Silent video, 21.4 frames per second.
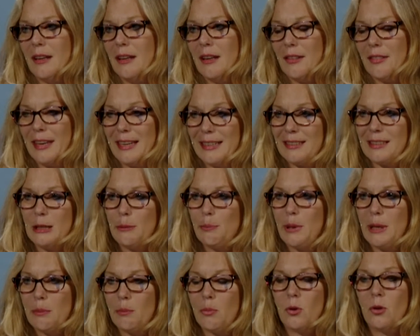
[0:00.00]
they see
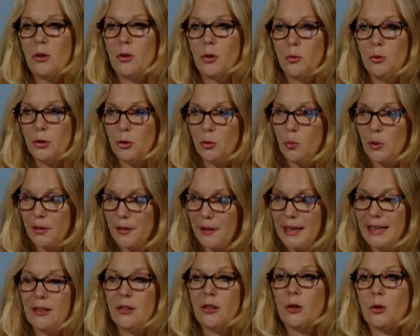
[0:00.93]
people who do what
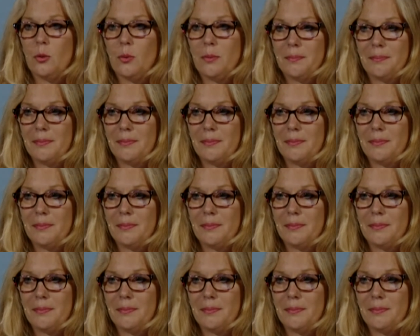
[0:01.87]
they do.